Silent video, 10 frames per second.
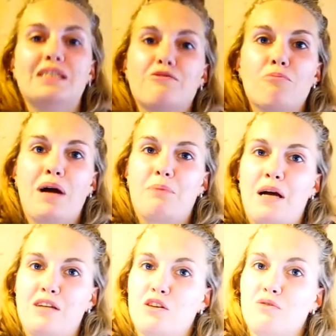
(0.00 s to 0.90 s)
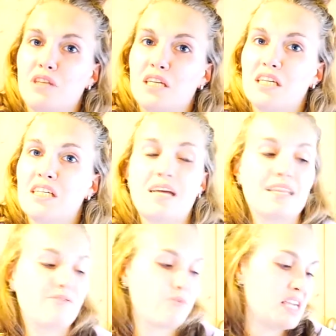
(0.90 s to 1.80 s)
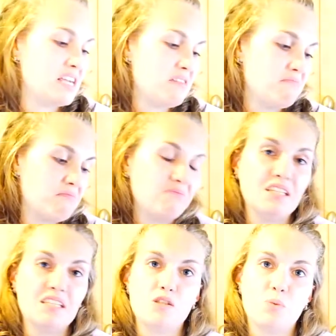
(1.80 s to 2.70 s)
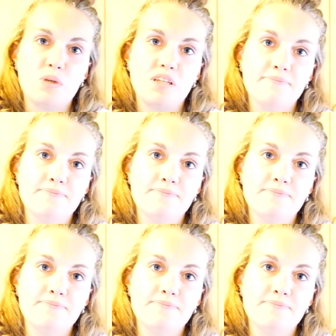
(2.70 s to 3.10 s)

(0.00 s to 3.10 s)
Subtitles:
different backpacks over the years, and for me, this is a winner.